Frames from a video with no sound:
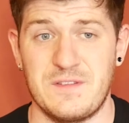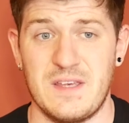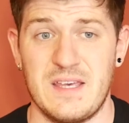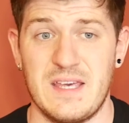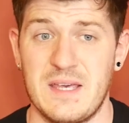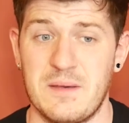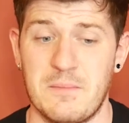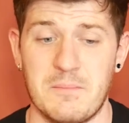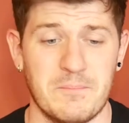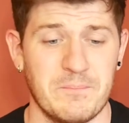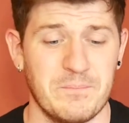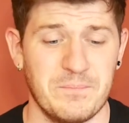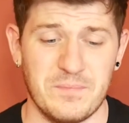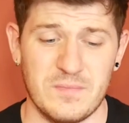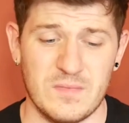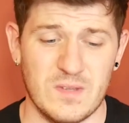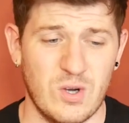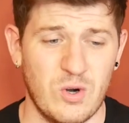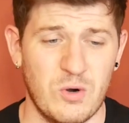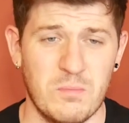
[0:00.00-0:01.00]
to him.
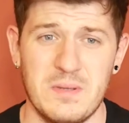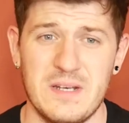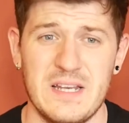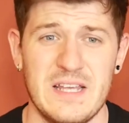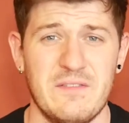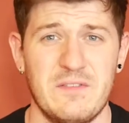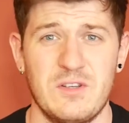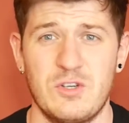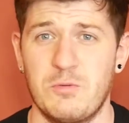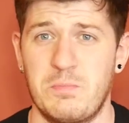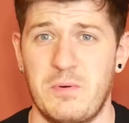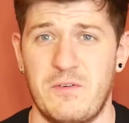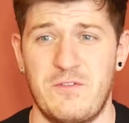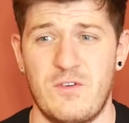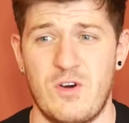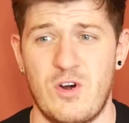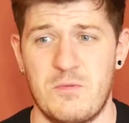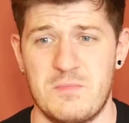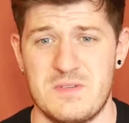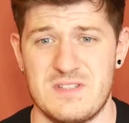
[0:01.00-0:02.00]
Unbelievably good
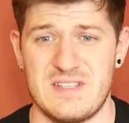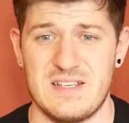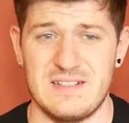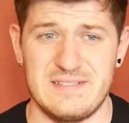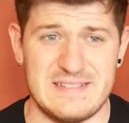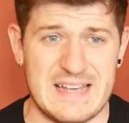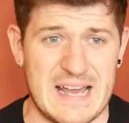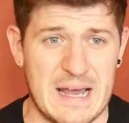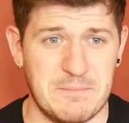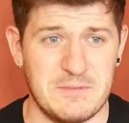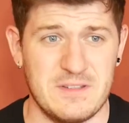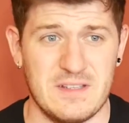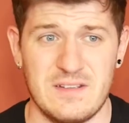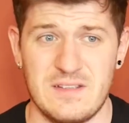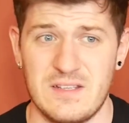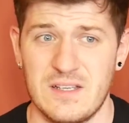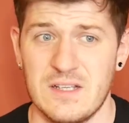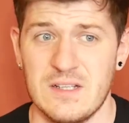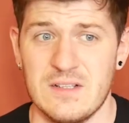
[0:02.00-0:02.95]
performance, adapted,